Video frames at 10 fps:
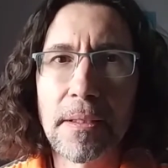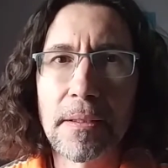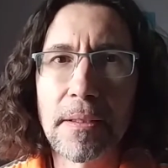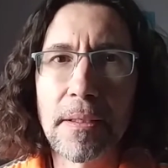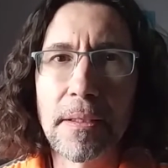
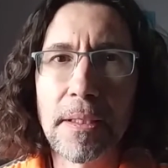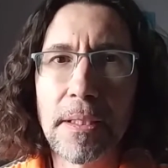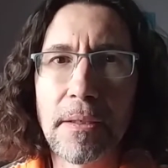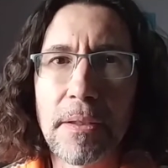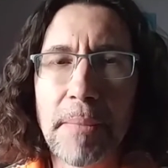the
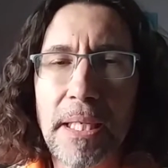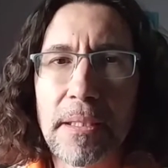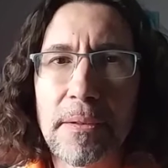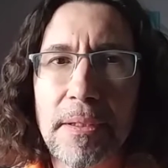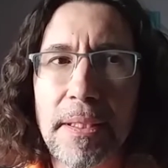
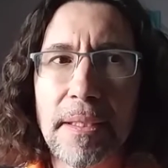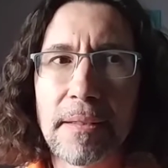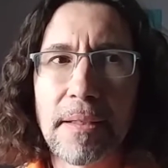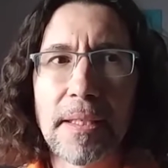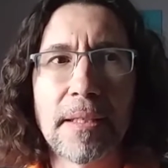Mandalorian,
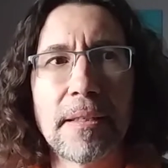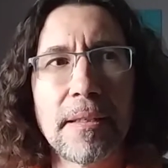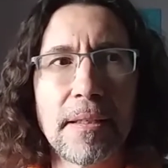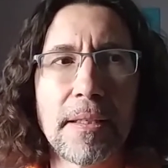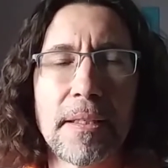
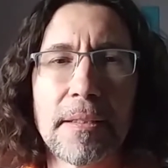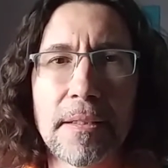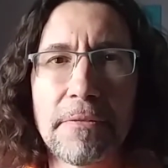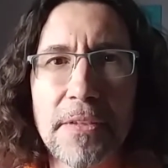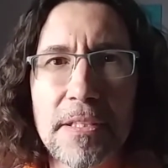the
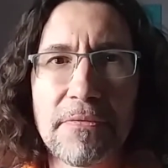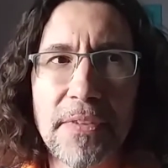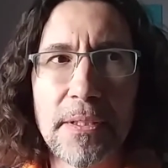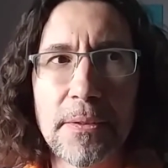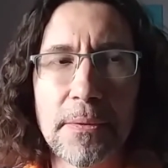first
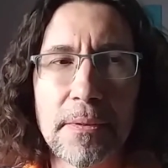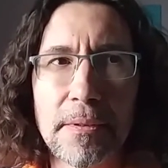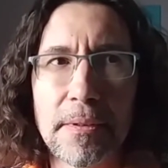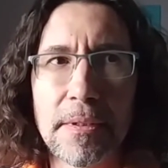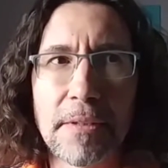few
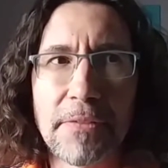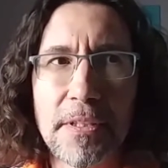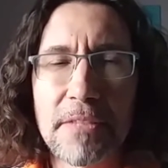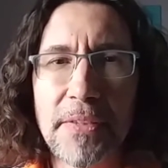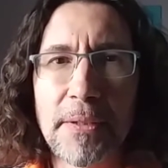
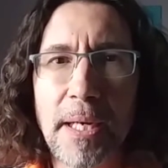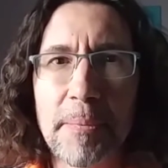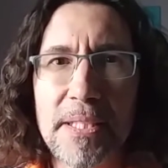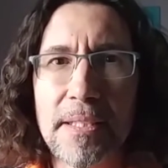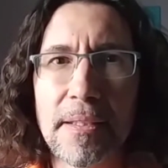
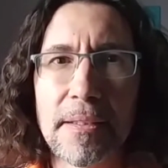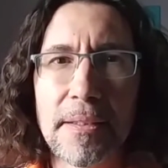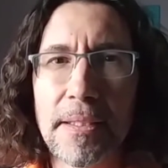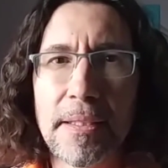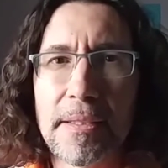episodes,
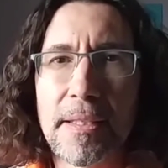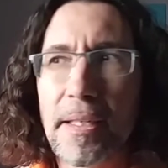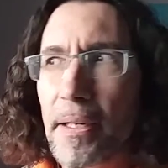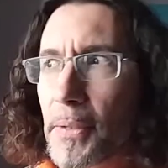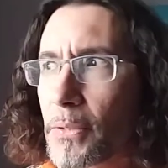it
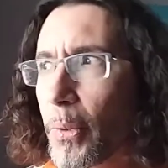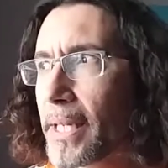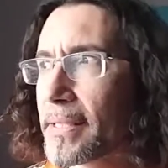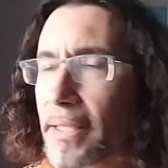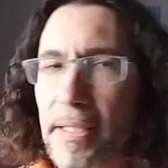always
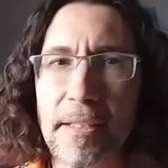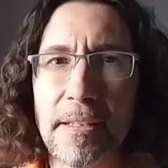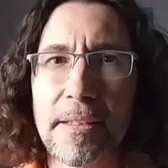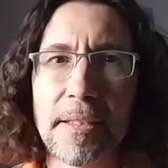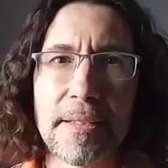waits to get
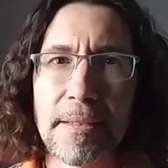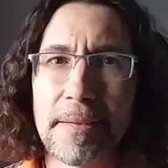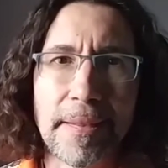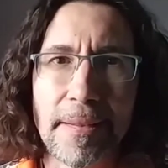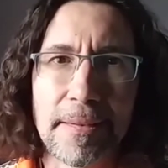good until
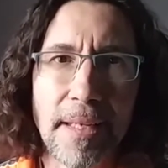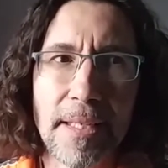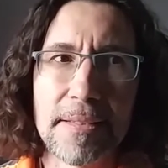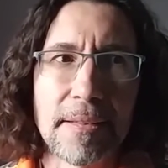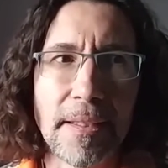like the
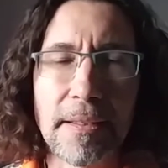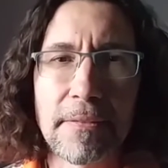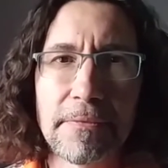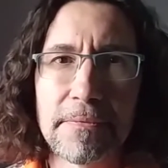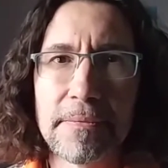last
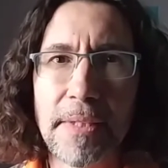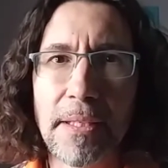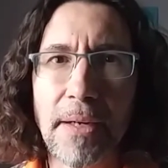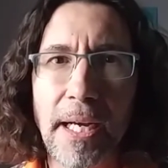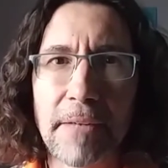
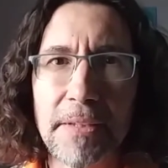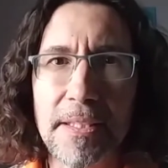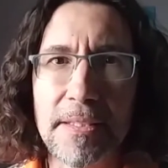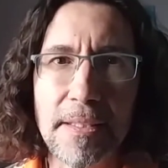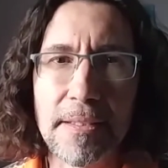half of the
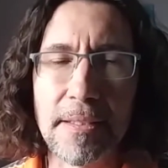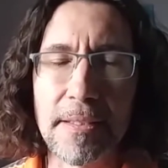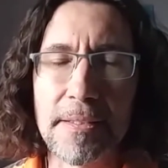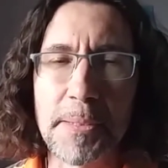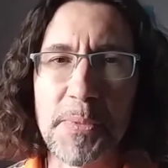season. It
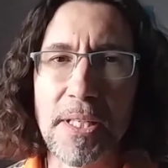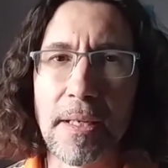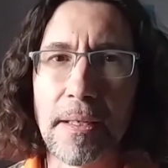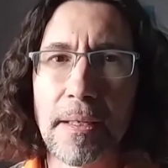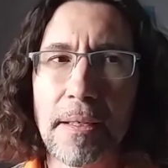seems like